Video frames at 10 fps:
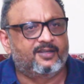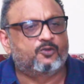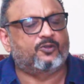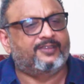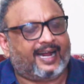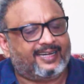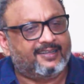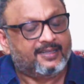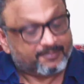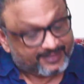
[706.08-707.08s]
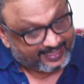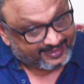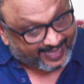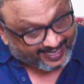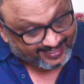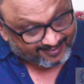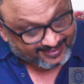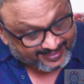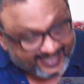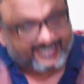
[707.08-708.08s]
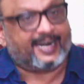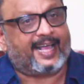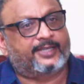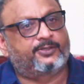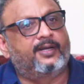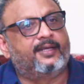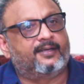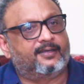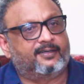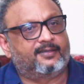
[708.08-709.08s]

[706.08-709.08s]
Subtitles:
So that is needed actually.